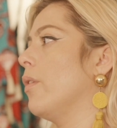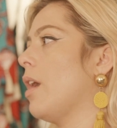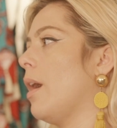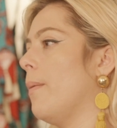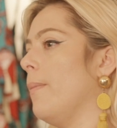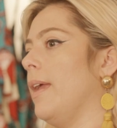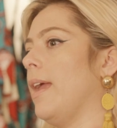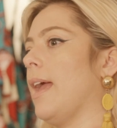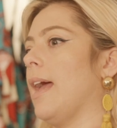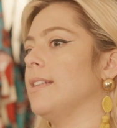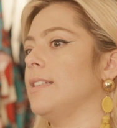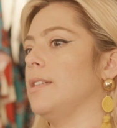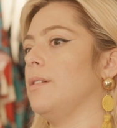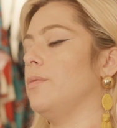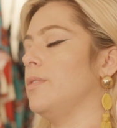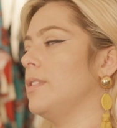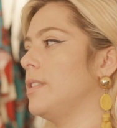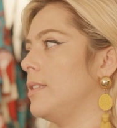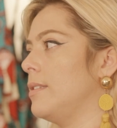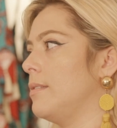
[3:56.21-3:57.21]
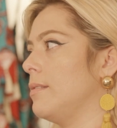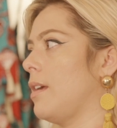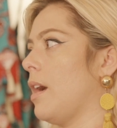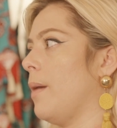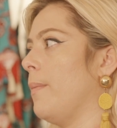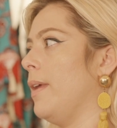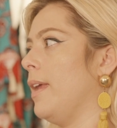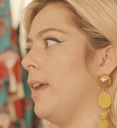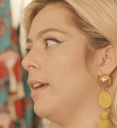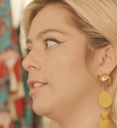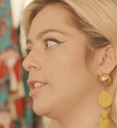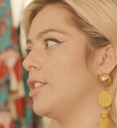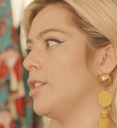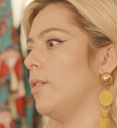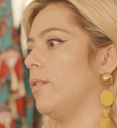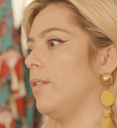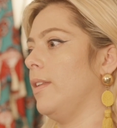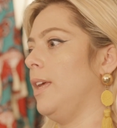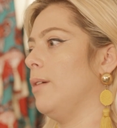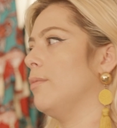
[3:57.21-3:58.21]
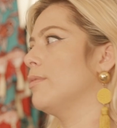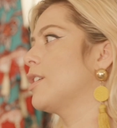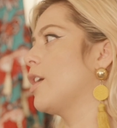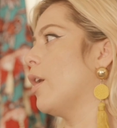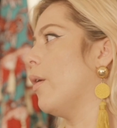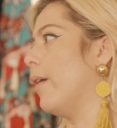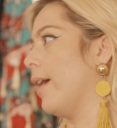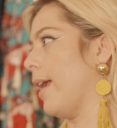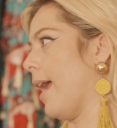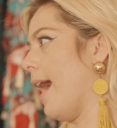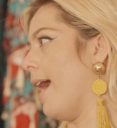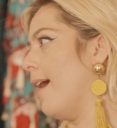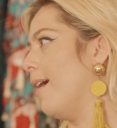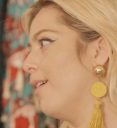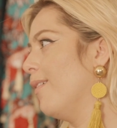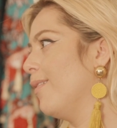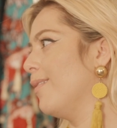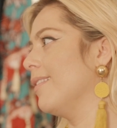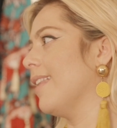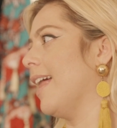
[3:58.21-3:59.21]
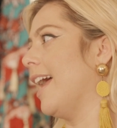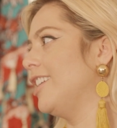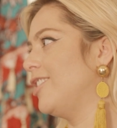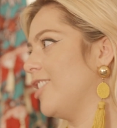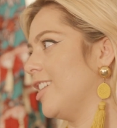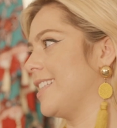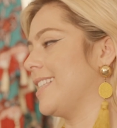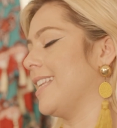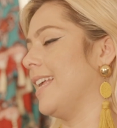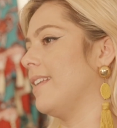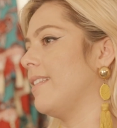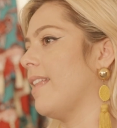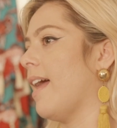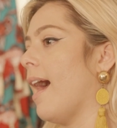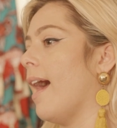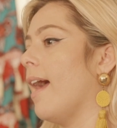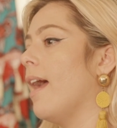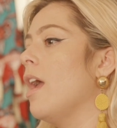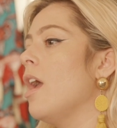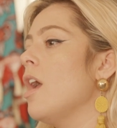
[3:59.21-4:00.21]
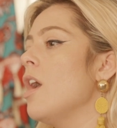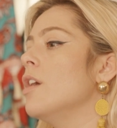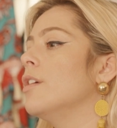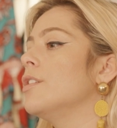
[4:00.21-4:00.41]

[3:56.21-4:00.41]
As it was coming in slowly, it was going out, just like that.